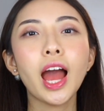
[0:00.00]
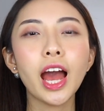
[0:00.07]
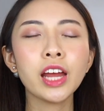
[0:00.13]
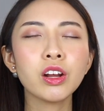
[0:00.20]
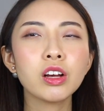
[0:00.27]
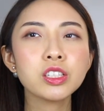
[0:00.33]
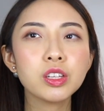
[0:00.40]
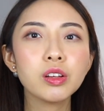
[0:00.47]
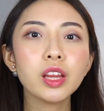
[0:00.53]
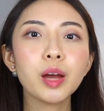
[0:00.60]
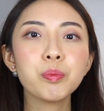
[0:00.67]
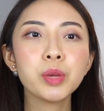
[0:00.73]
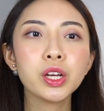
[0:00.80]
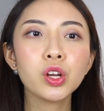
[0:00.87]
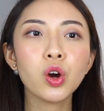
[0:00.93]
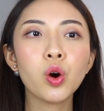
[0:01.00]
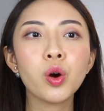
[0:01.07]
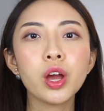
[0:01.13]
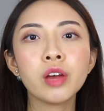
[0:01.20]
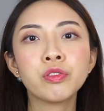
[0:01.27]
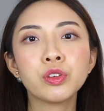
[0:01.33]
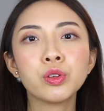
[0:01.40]
And also let me
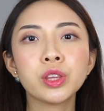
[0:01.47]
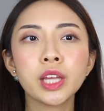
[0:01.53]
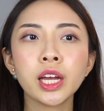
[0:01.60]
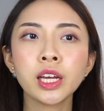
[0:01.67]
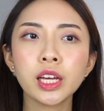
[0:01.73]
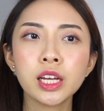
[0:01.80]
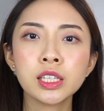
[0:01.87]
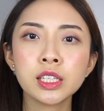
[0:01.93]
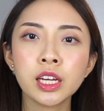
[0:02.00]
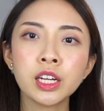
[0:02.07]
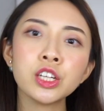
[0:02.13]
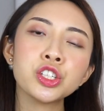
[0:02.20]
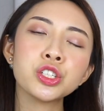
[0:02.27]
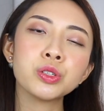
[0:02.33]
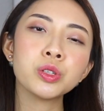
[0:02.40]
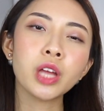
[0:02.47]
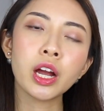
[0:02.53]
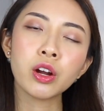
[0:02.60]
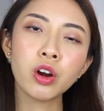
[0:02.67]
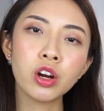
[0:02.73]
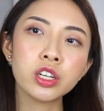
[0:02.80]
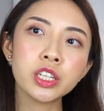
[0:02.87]
know if you think it's an issue
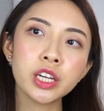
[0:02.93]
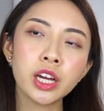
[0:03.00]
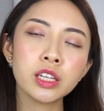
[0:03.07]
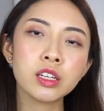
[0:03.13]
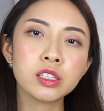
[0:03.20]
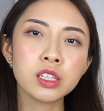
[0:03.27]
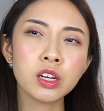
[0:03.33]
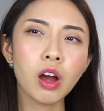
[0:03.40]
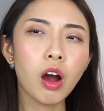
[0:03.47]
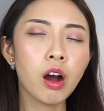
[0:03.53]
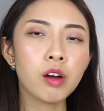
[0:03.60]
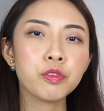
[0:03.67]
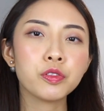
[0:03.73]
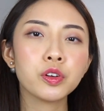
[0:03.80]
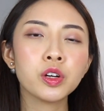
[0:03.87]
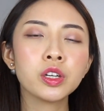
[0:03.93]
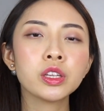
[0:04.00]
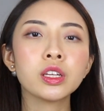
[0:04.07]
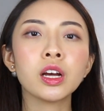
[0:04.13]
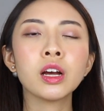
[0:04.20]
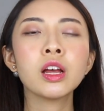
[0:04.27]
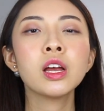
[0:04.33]
that Cartier doesn't offer
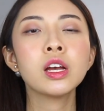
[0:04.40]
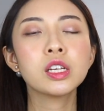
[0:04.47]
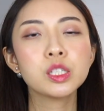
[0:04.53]
the